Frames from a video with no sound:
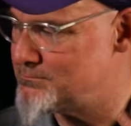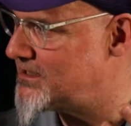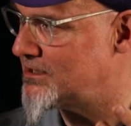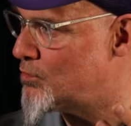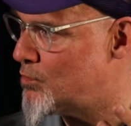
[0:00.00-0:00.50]

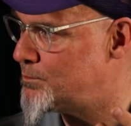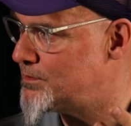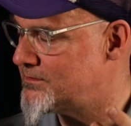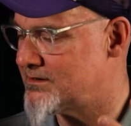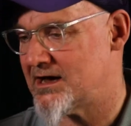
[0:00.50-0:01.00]
being
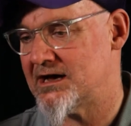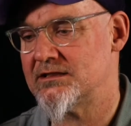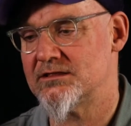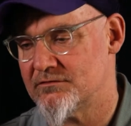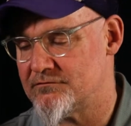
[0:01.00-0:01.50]
open
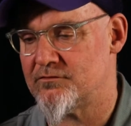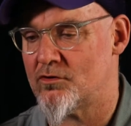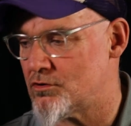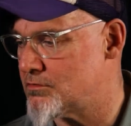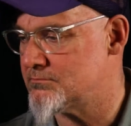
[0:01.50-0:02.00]
and the
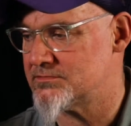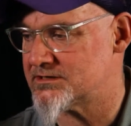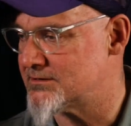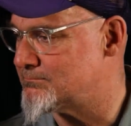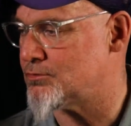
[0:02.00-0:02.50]
forms and